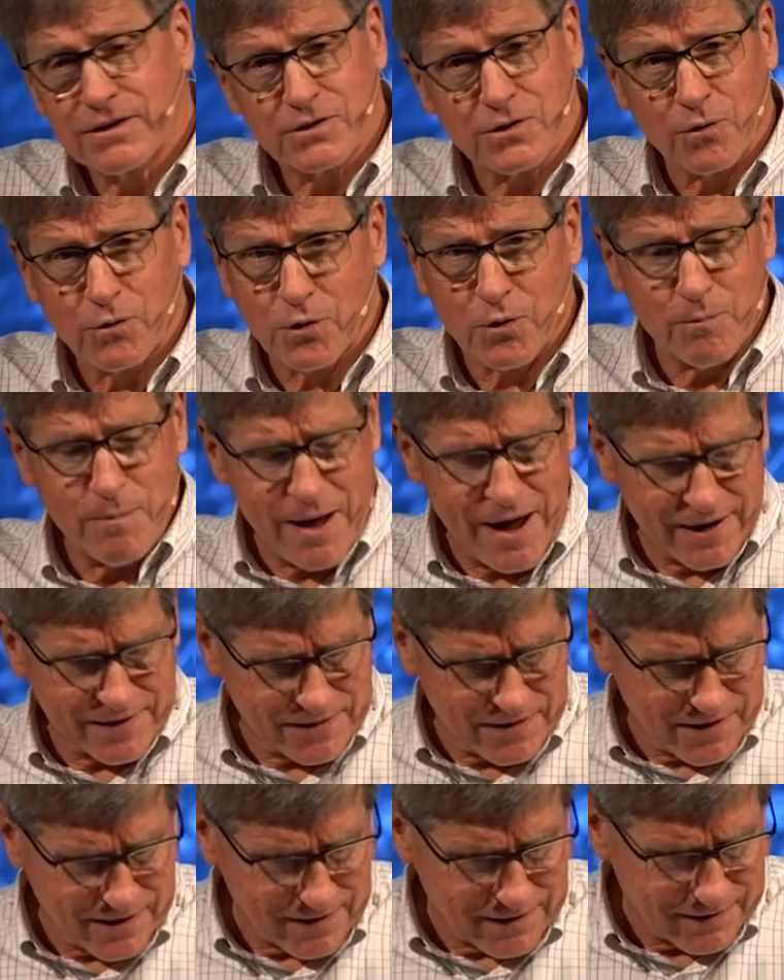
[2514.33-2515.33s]
Don't go
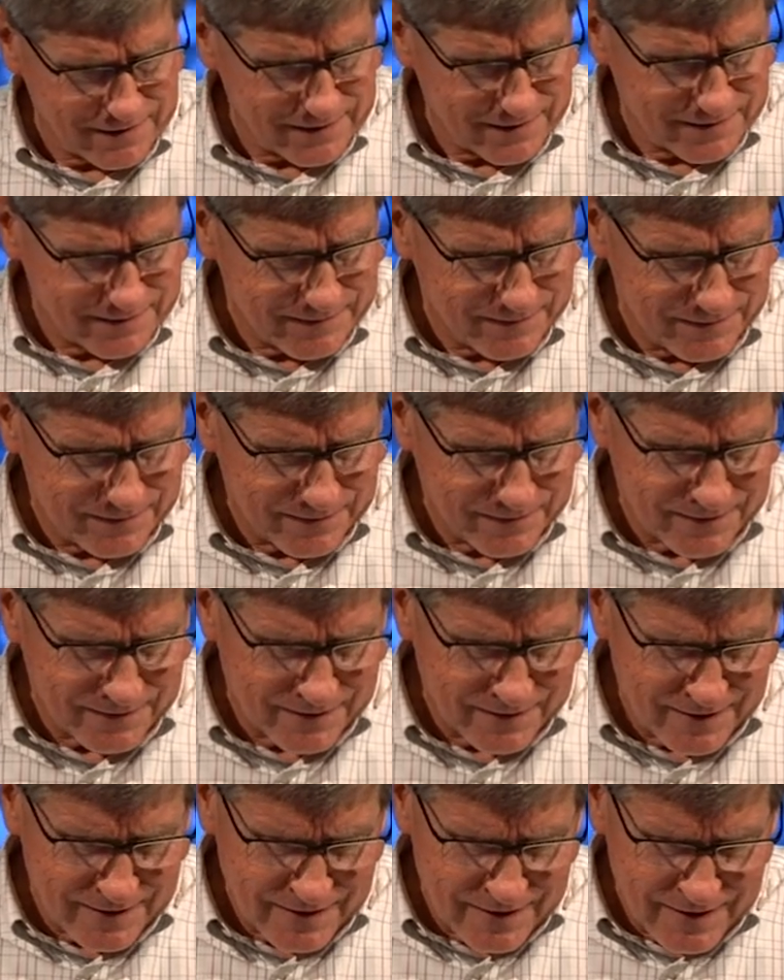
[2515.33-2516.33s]
back there
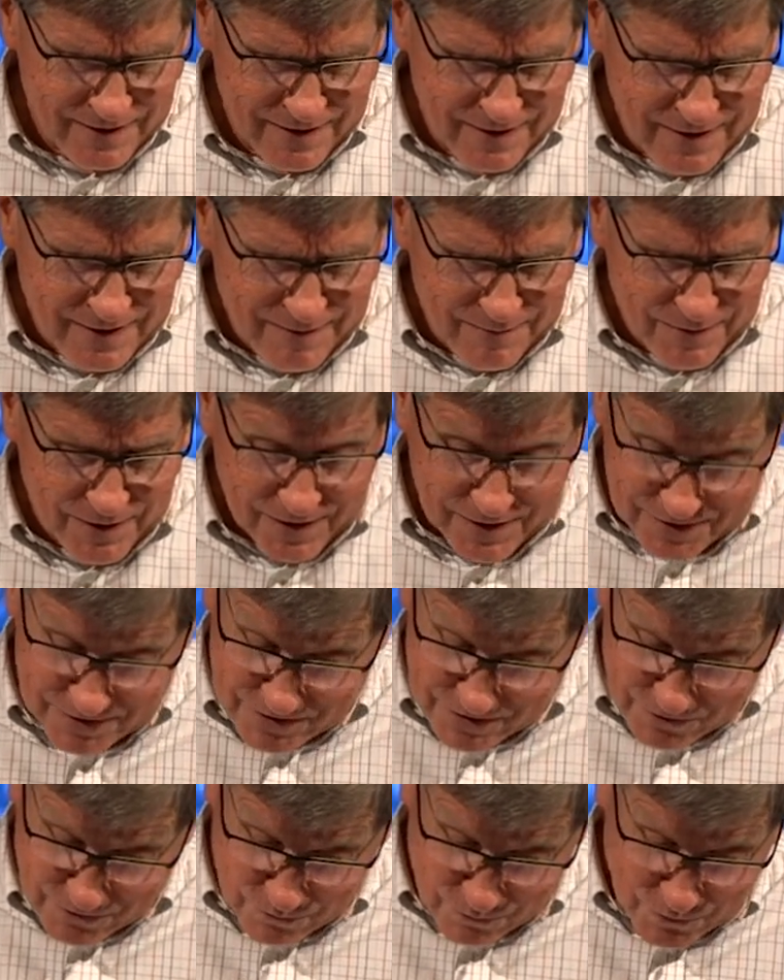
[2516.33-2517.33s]

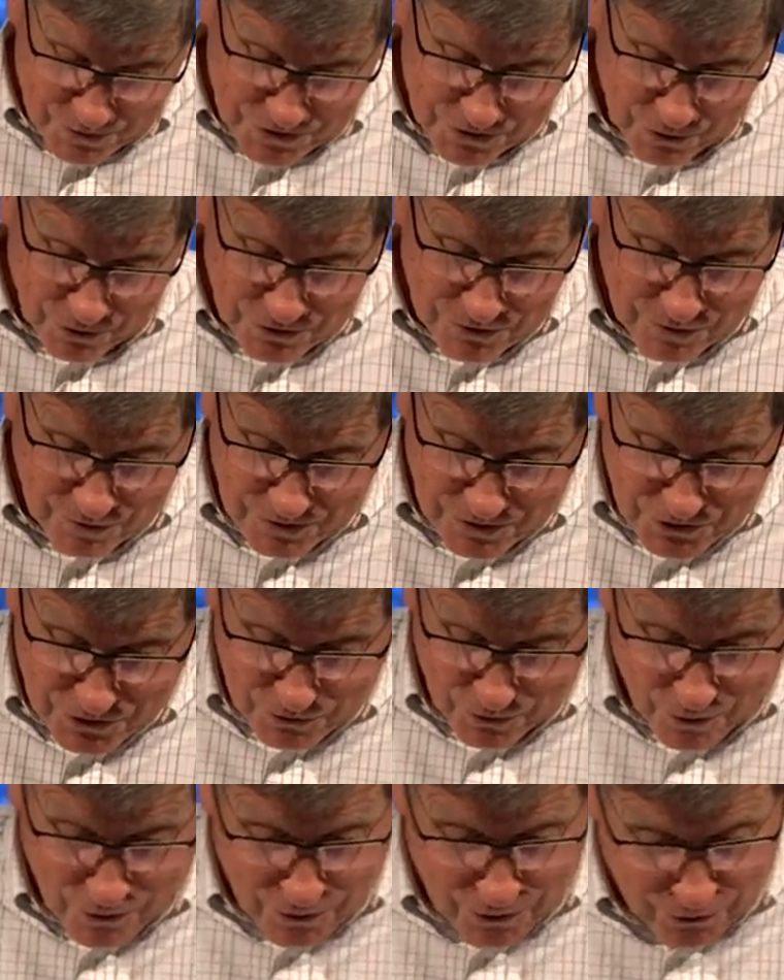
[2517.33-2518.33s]
because the results of the
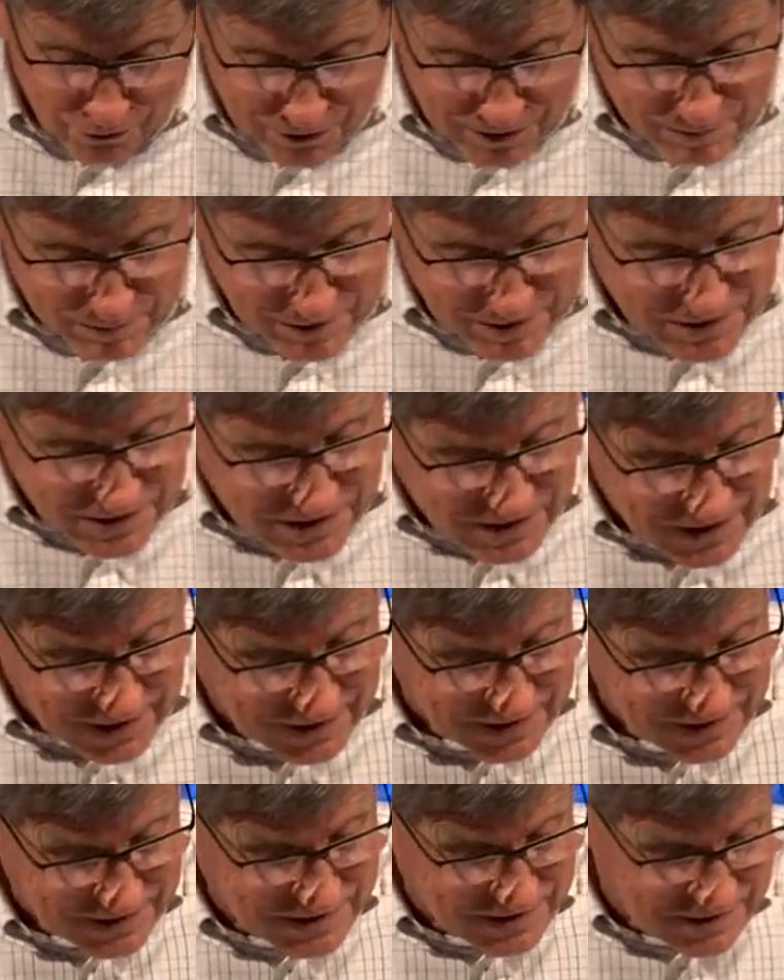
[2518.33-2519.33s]
stronghold had been
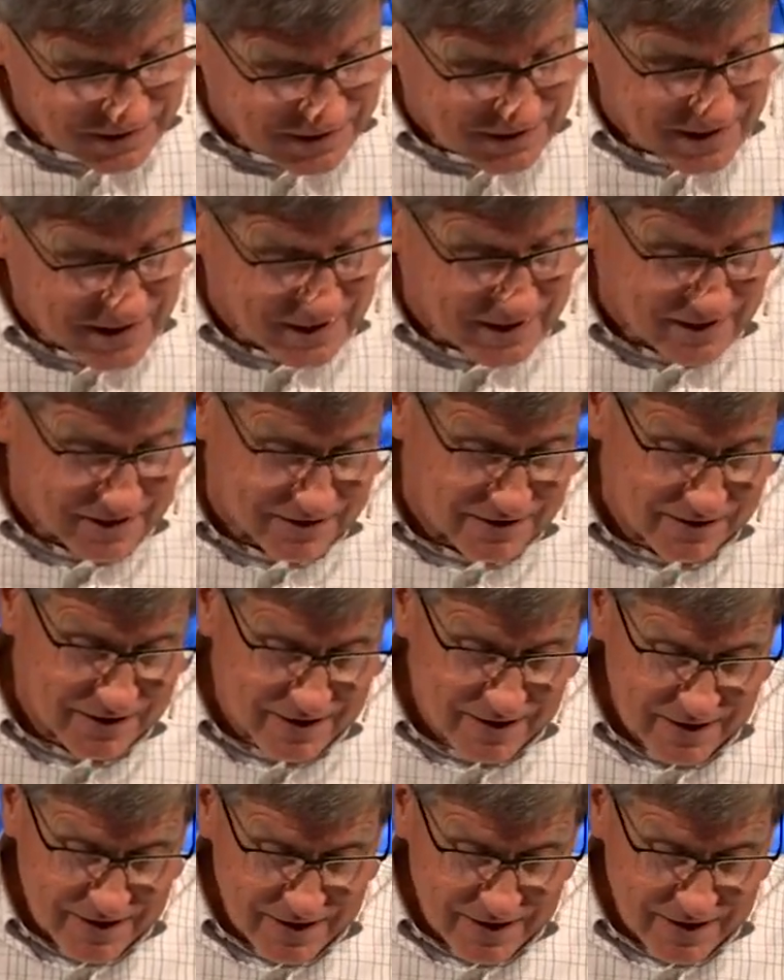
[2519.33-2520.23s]
sickness, disease,